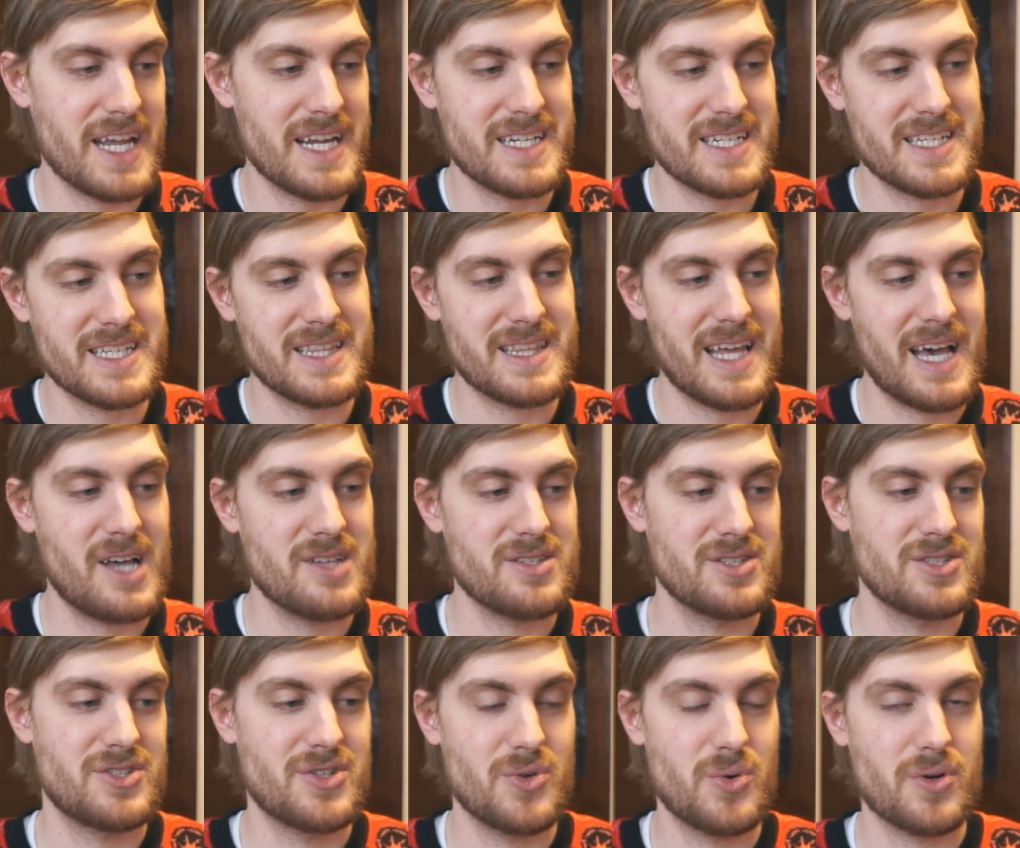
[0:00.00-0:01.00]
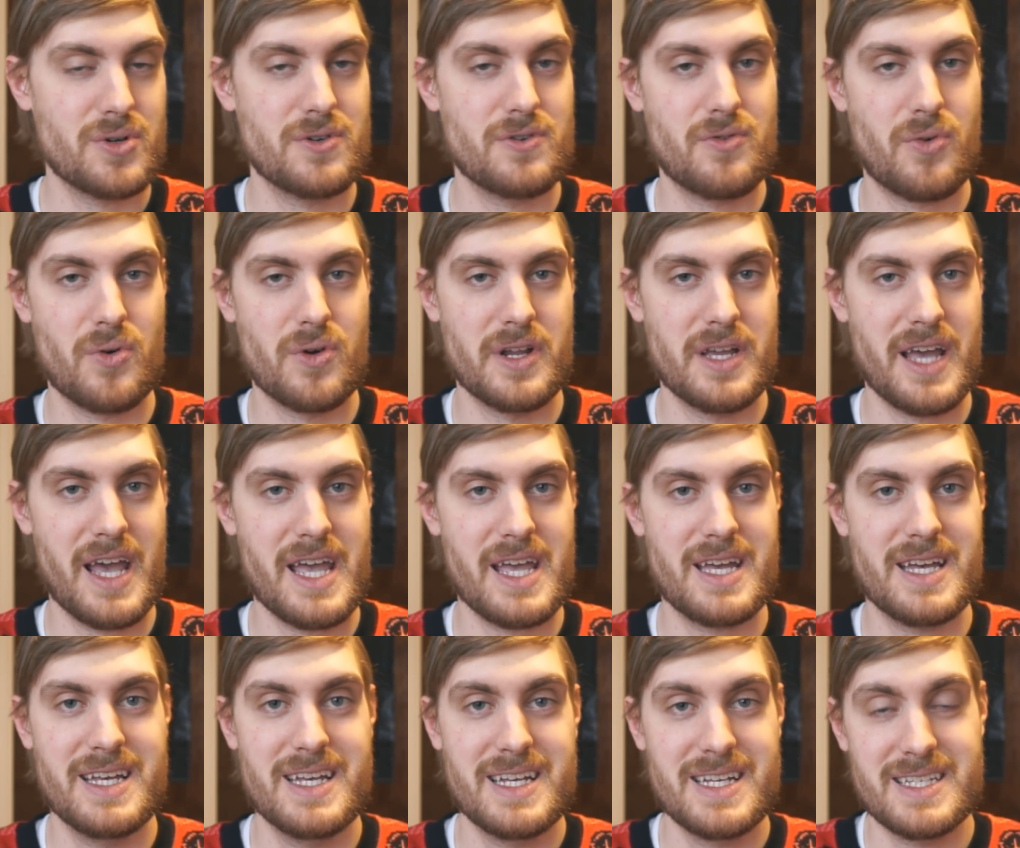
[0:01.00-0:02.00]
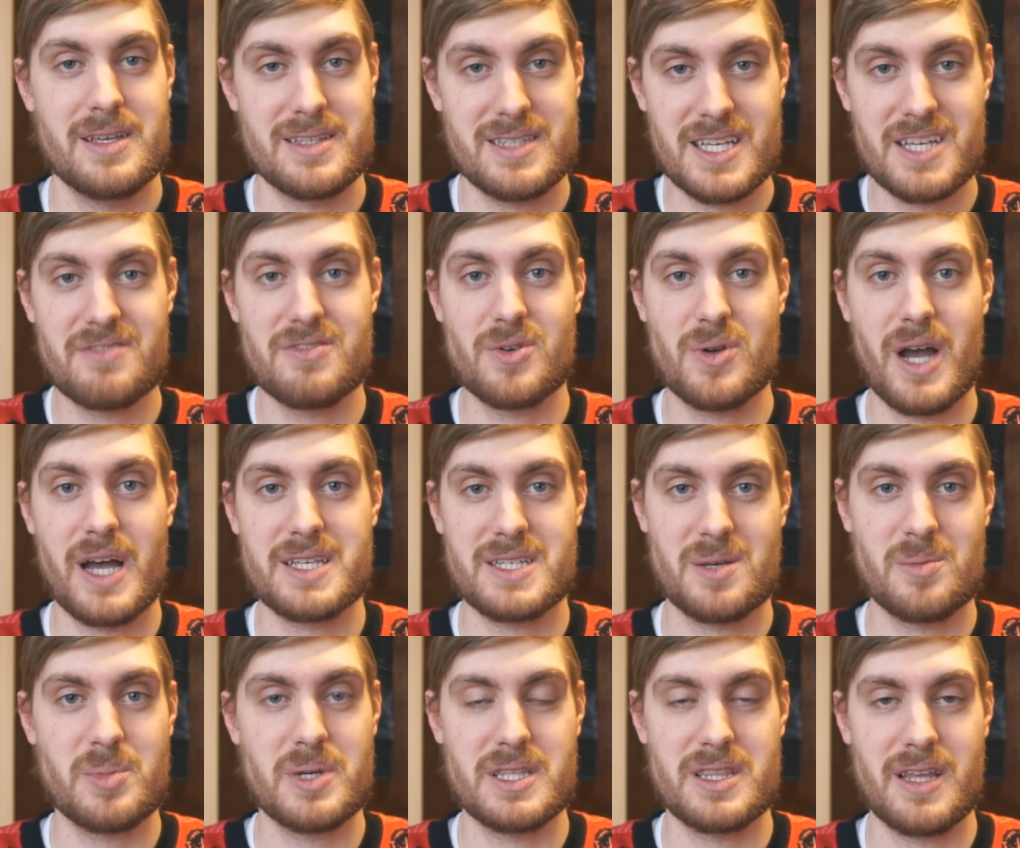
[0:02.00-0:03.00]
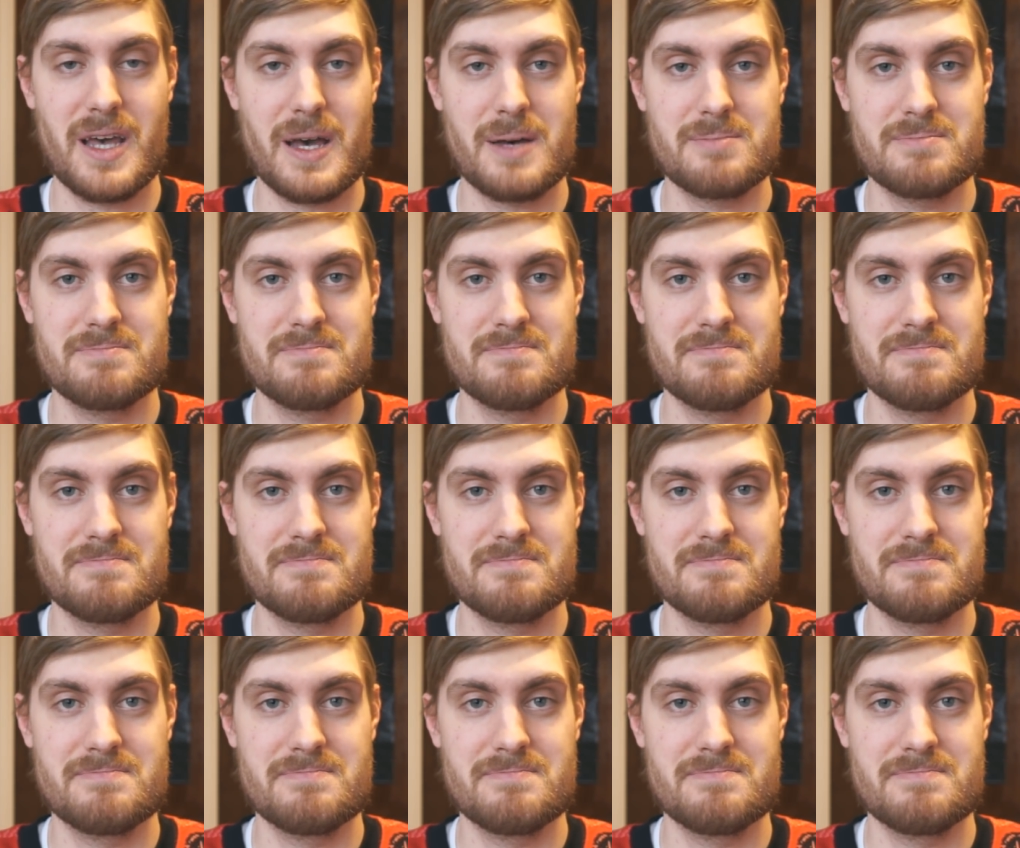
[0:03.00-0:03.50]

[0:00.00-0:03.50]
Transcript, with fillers: 18,248. See if you guys can beat that.